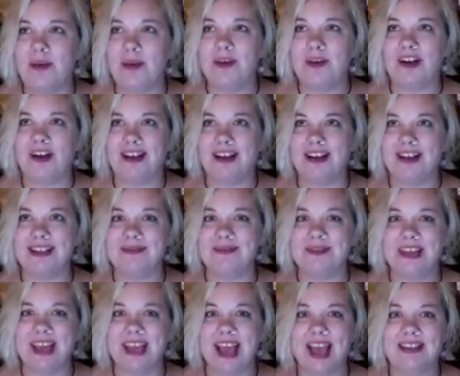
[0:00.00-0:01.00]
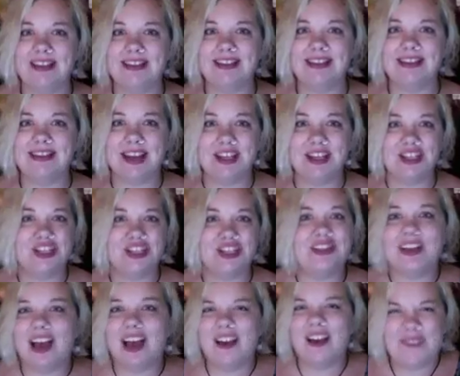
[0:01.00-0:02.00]
across to me as such
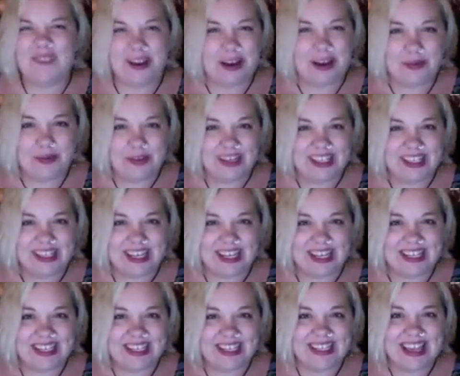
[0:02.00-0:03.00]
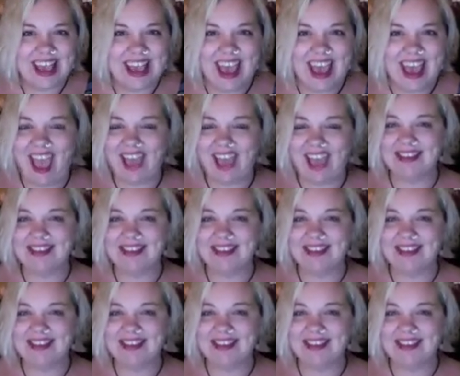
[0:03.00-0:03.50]
a fairy priestess and